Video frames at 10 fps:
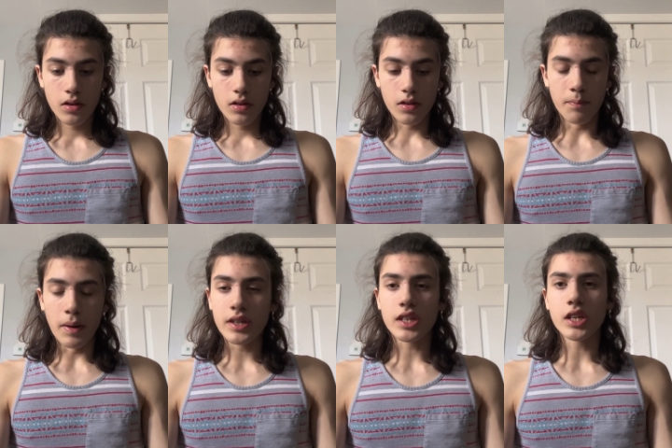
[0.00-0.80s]
the
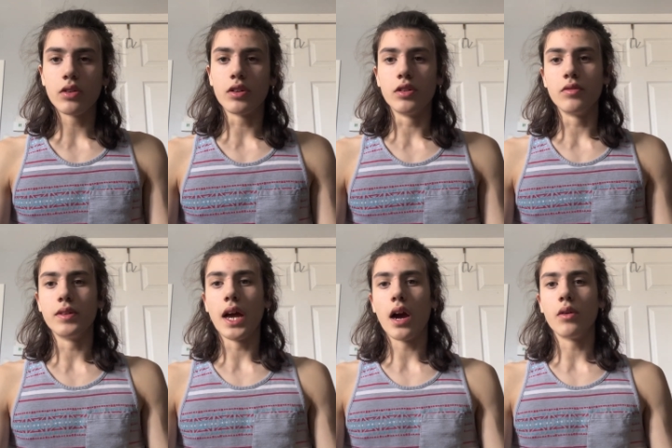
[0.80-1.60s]
best thing you can do
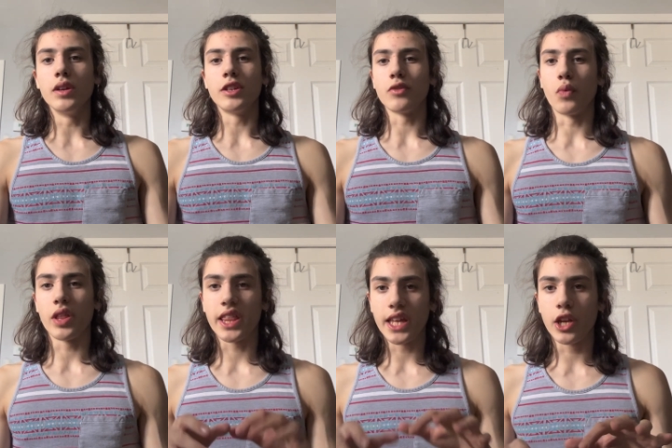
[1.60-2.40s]
now is
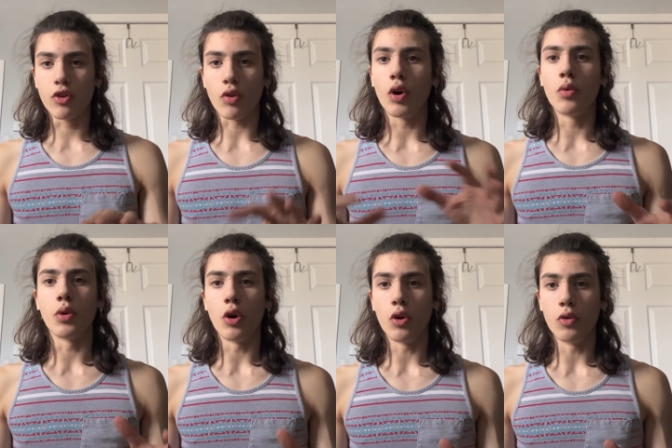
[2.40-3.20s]
within your own
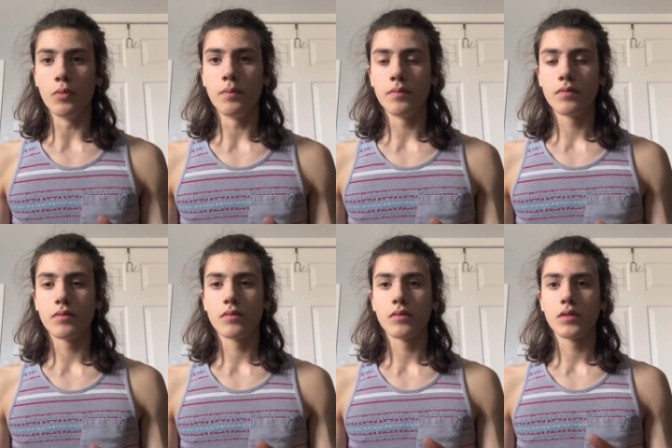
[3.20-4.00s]
home,
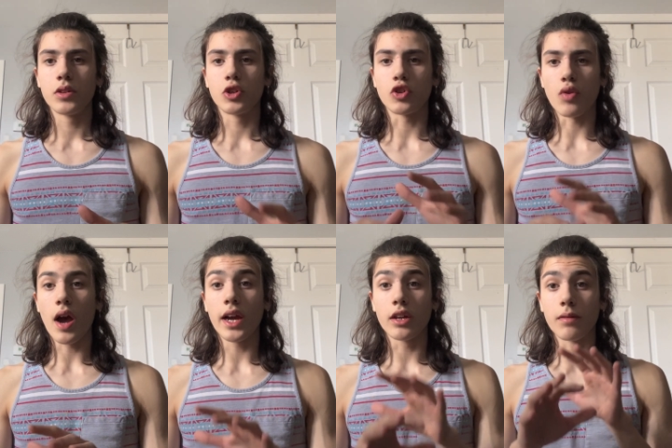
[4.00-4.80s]

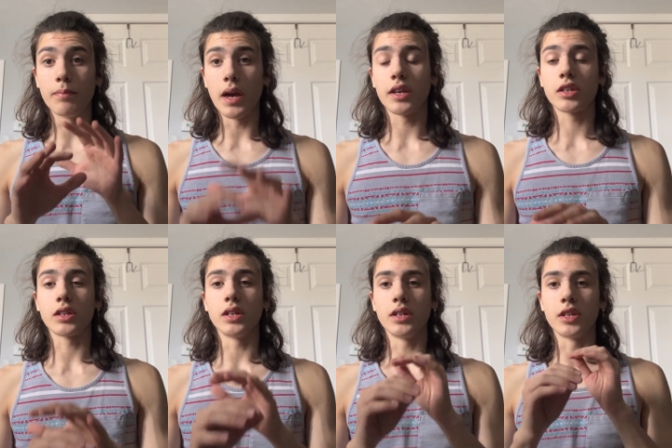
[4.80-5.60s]
try your best
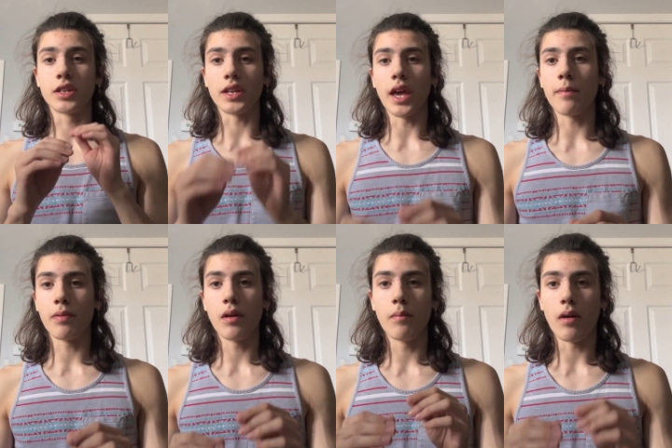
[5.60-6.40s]
to escape
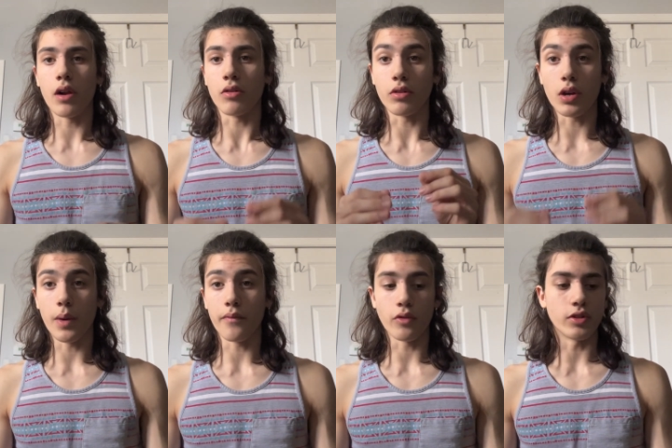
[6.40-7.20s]
modern
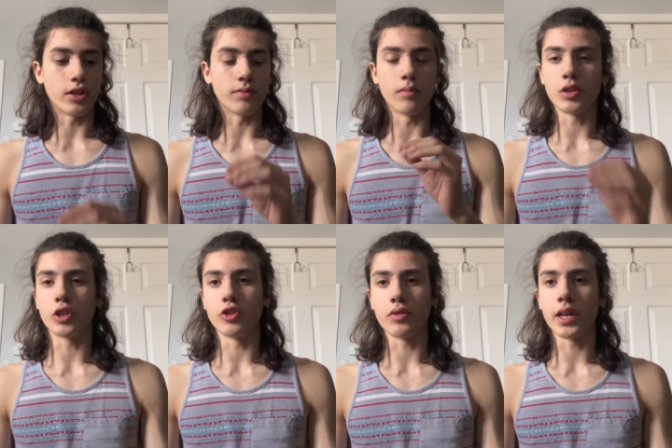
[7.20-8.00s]
comforts as much
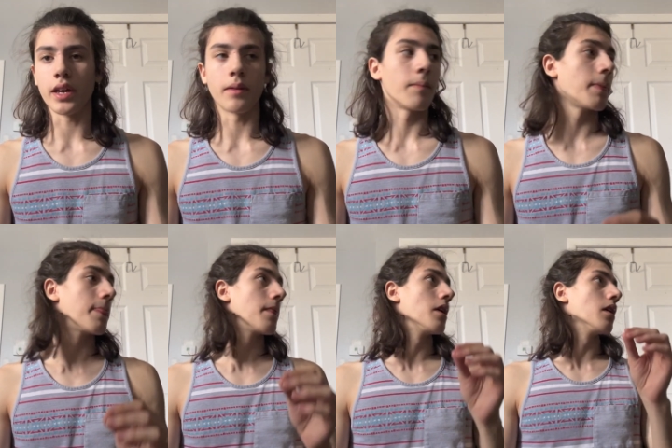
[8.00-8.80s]
as you can.
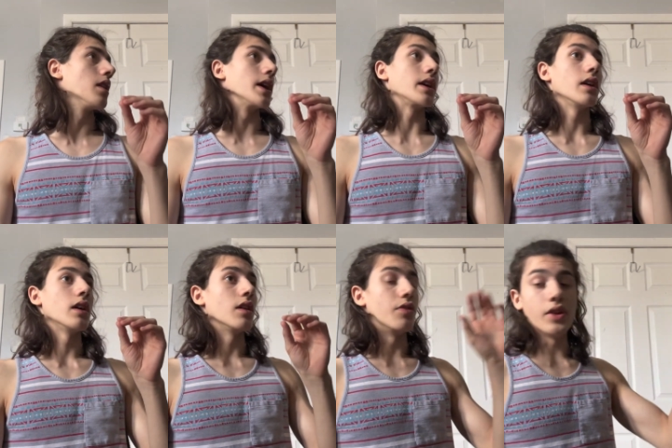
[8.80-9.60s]
Like
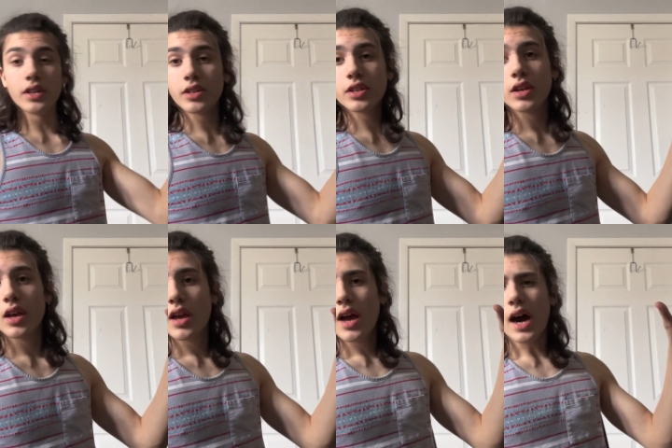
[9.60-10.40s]
this,
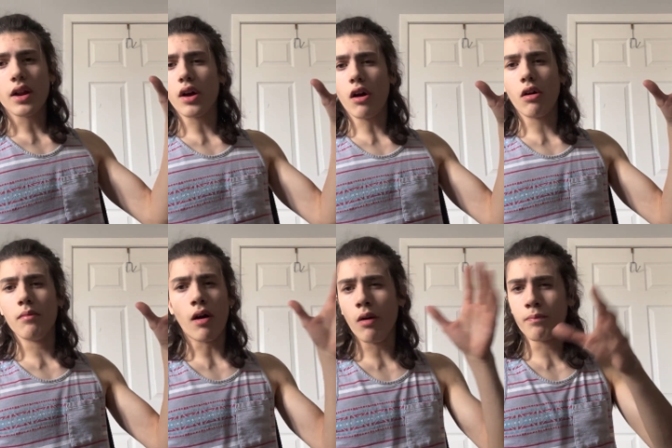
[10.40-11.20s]
I don't. I'll,
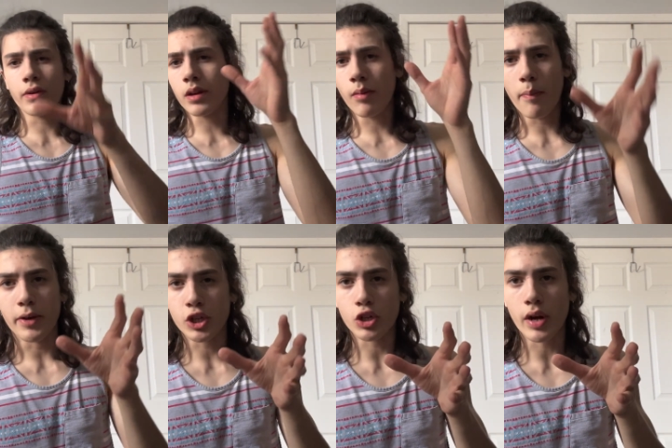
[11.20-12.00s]
I'll bring up a
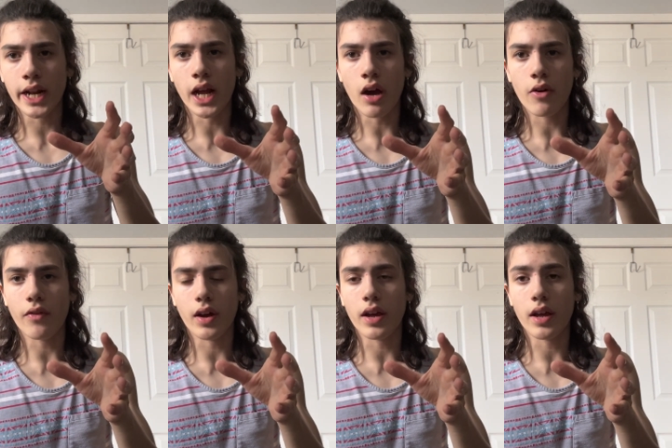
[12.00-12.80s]
picture right now if
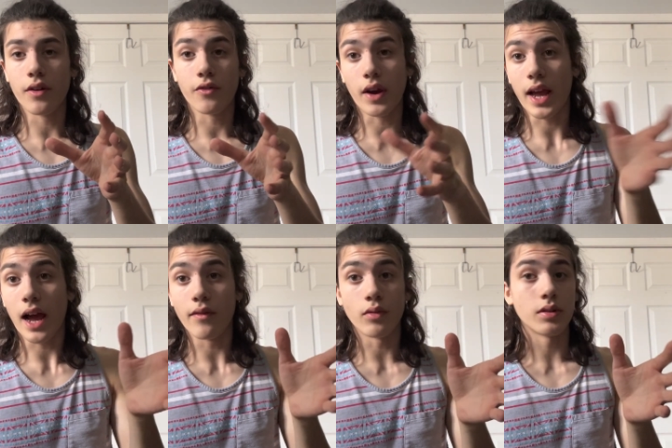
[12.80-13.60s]
I if I
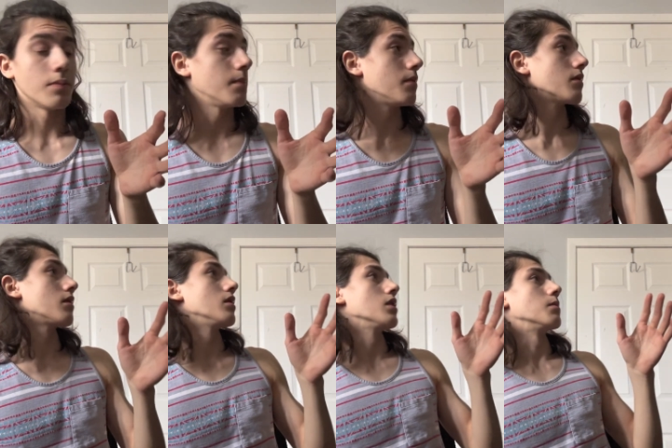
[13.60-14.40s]
have one,
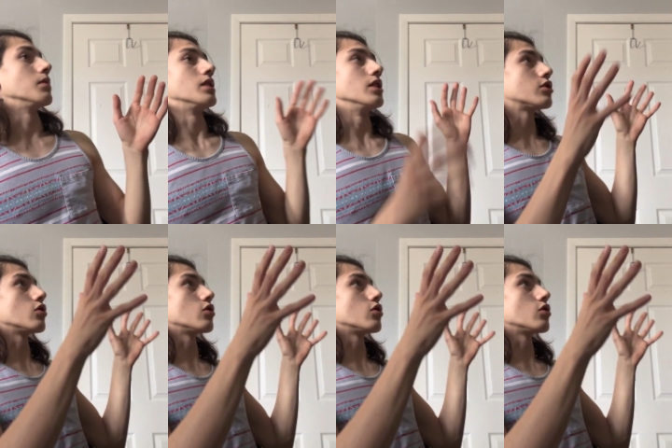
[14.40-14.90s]
but this